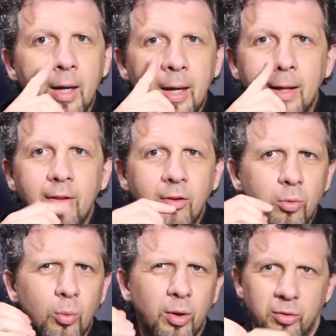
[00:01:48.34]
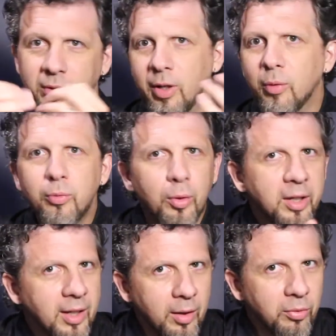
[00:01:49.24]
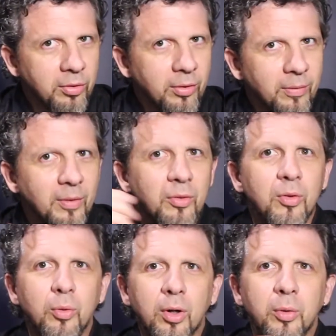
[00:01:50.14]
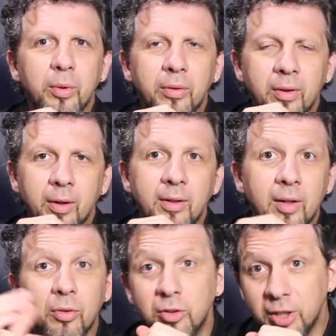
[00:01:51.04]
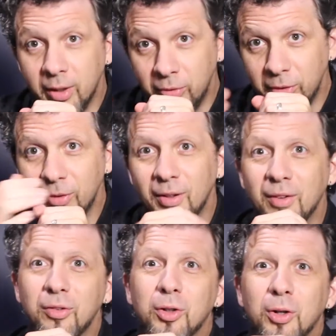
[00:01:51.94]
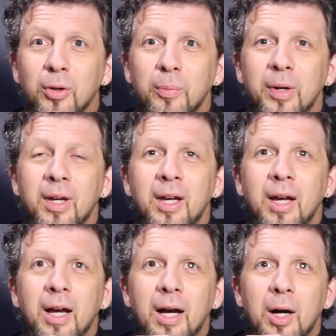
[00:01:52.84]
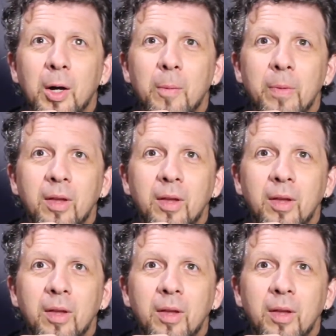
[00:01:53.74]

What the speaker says: And this works, for GIFs, if you've worked with GIFs, as you call them.